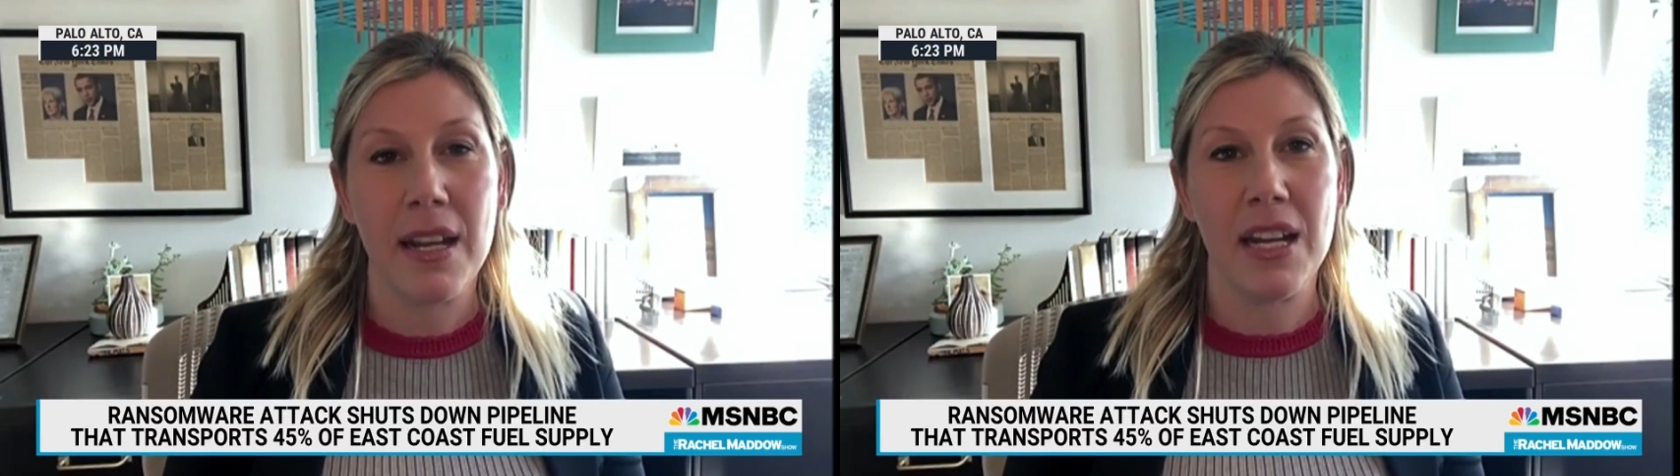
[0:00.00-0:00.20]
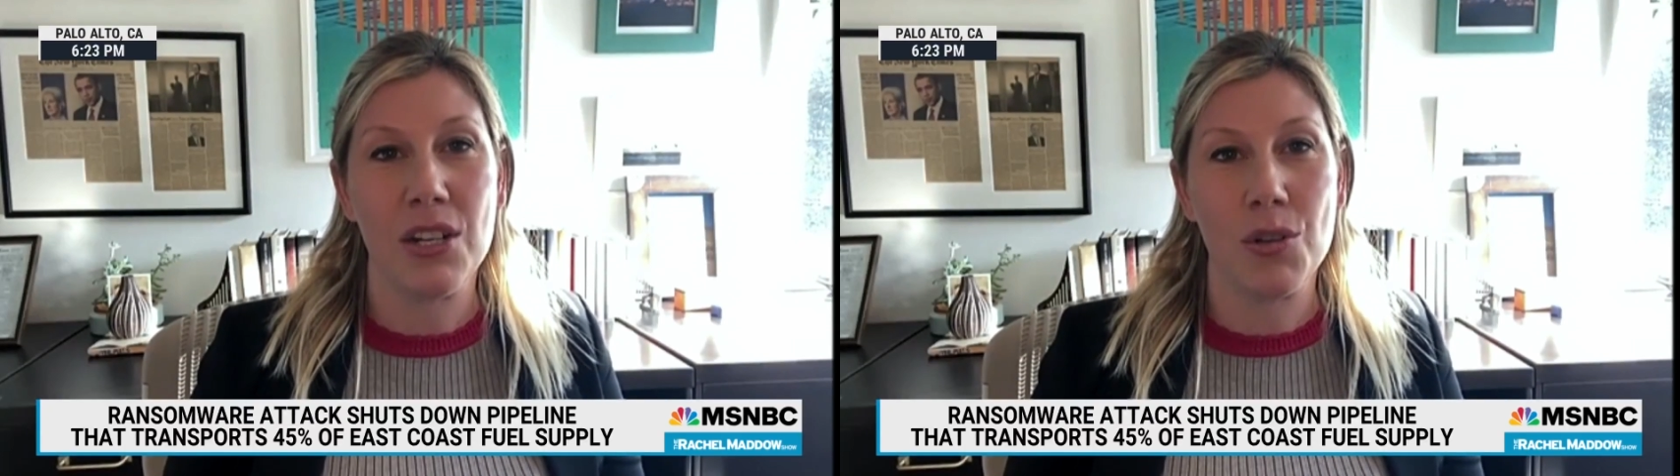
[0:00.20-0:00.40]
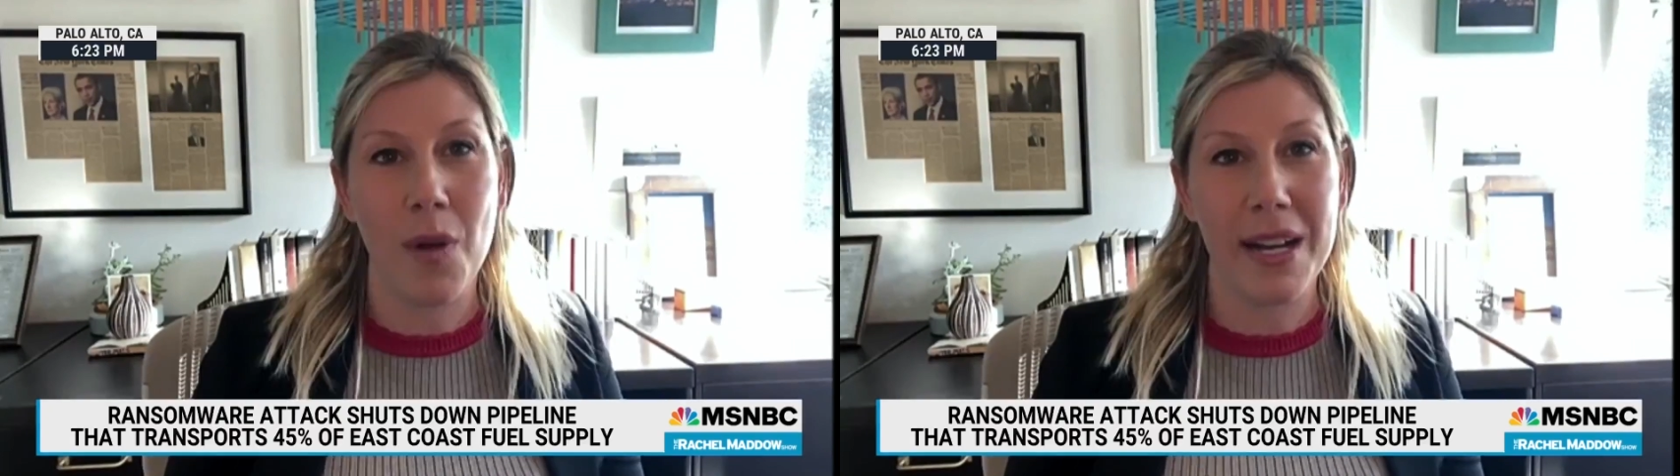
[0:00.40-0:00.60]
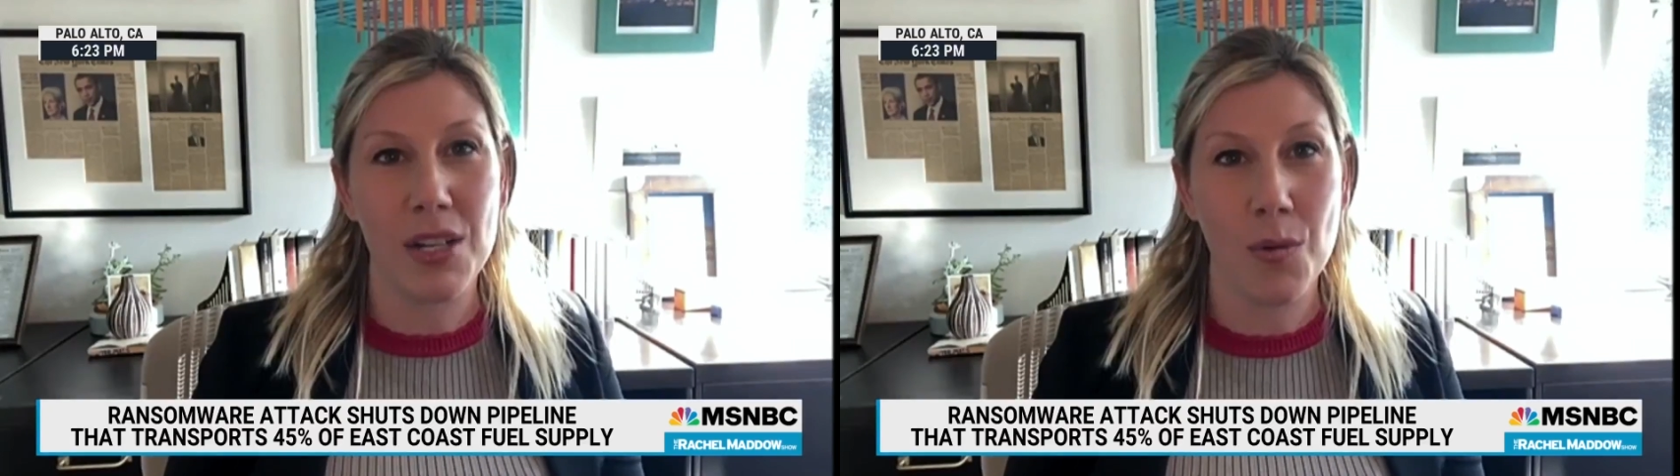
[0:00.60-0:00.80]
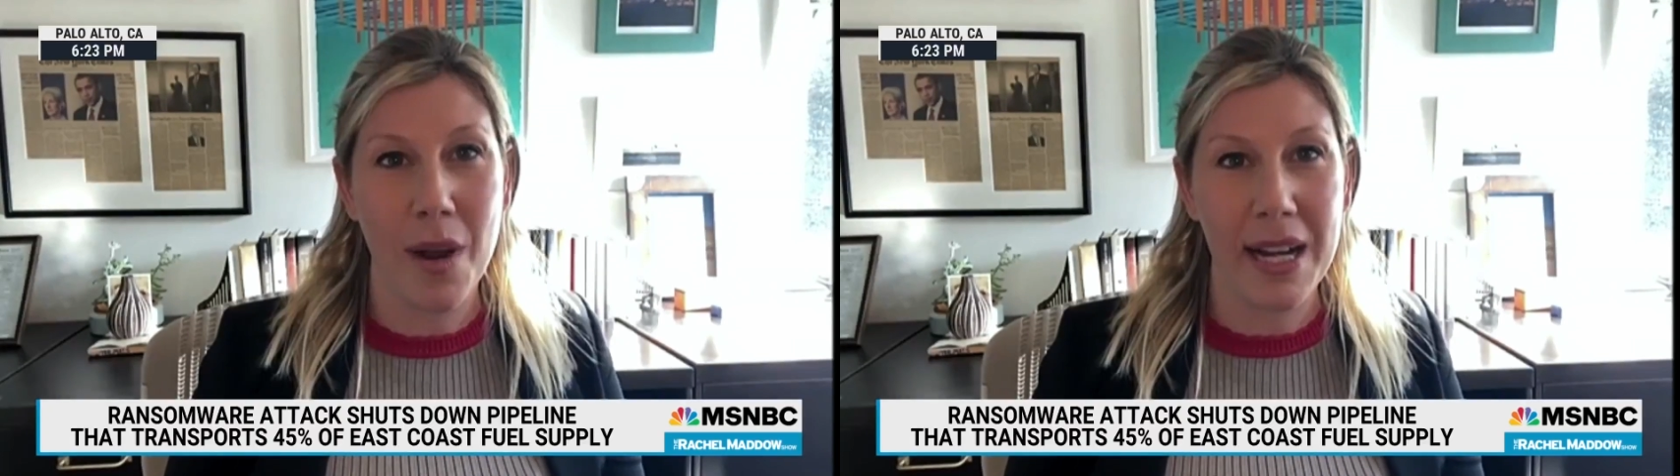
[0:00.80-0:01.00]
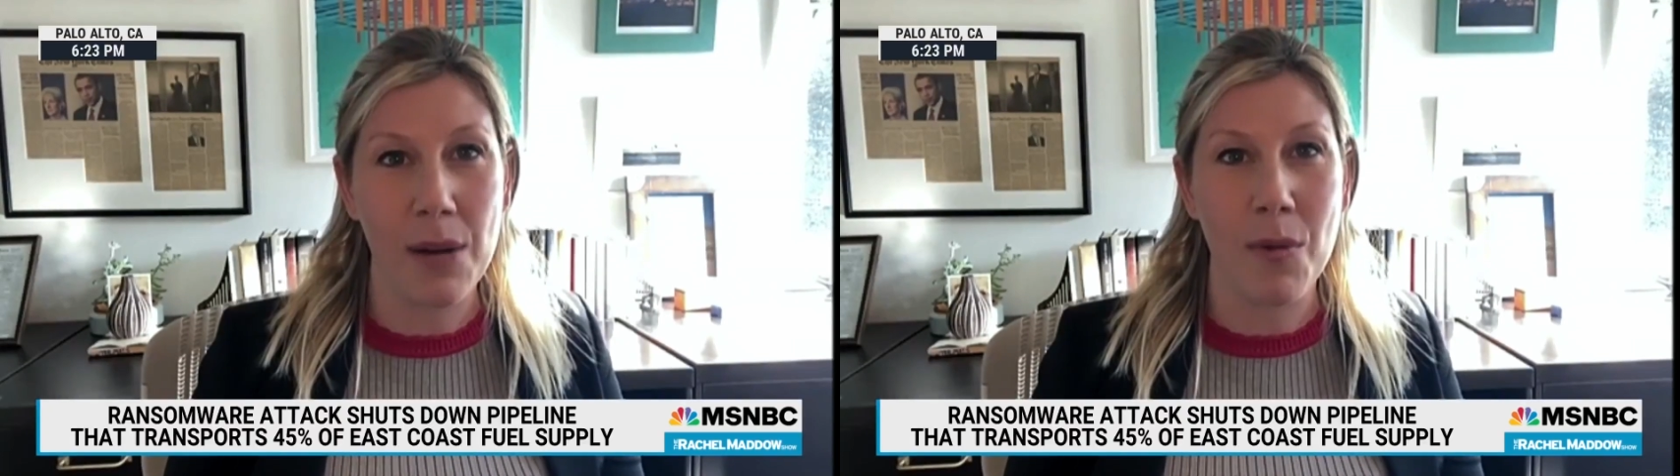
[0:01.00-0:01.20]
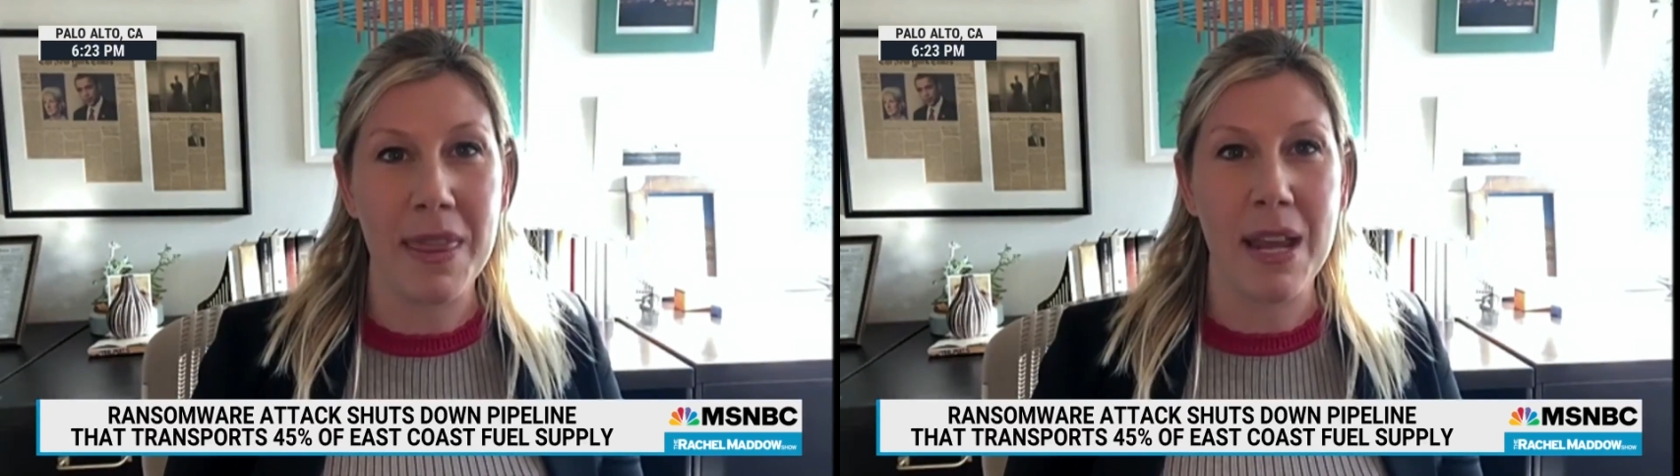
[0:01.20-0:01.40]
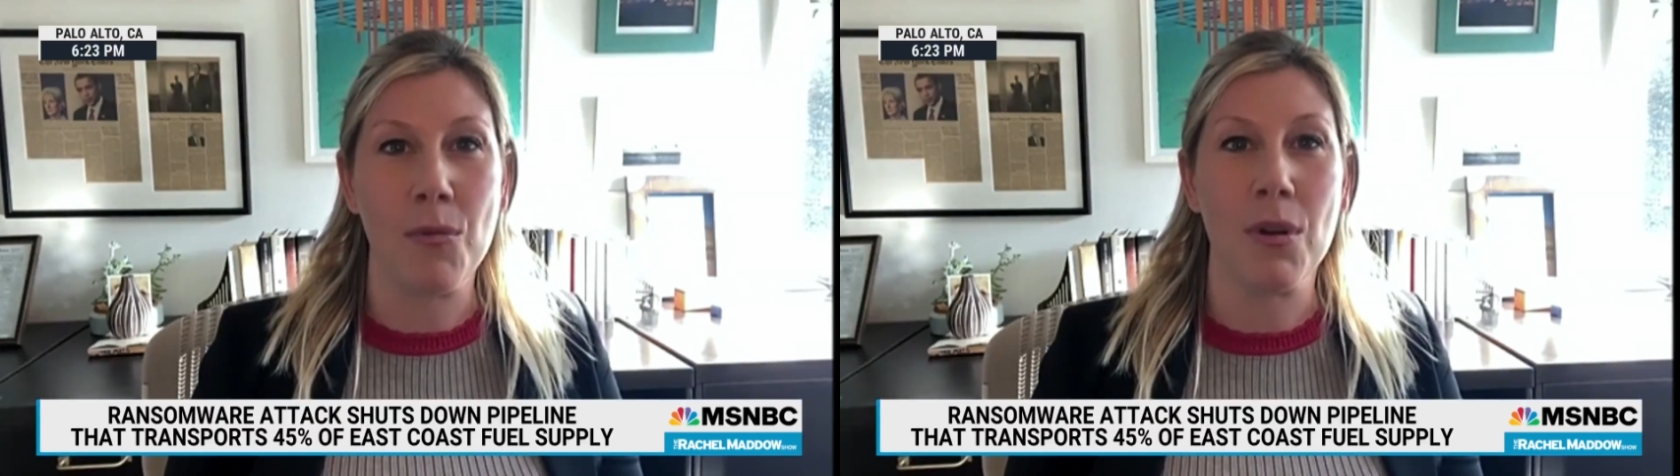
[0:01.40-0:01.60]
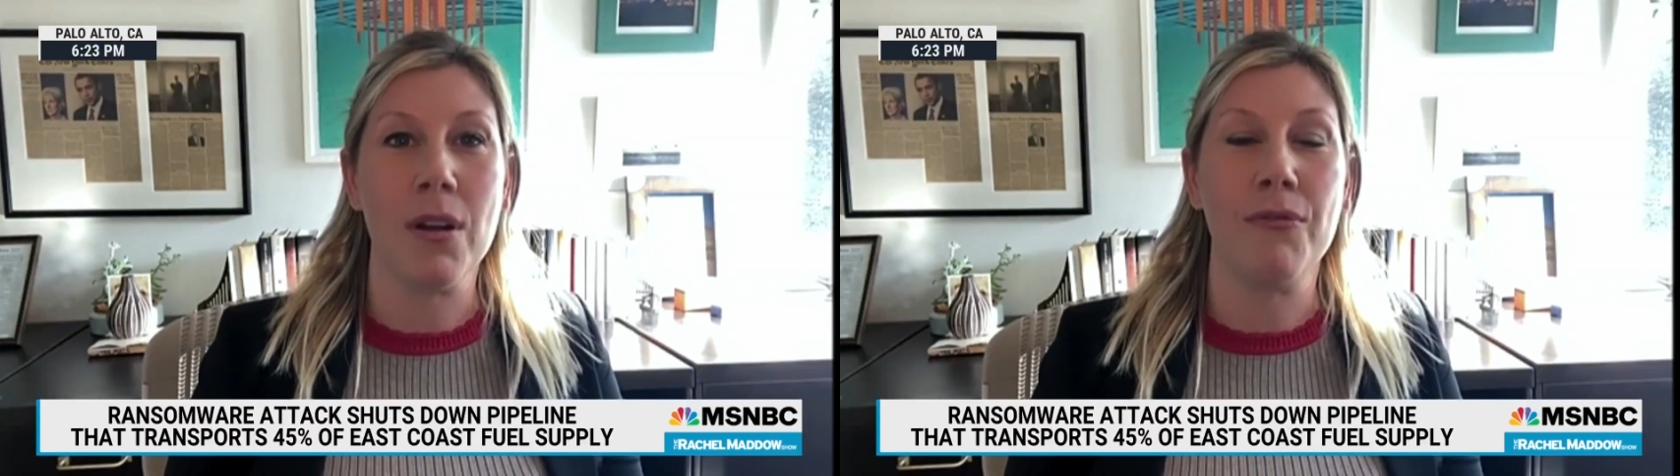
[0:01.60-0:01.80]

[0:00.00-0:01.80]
in 2020, when they were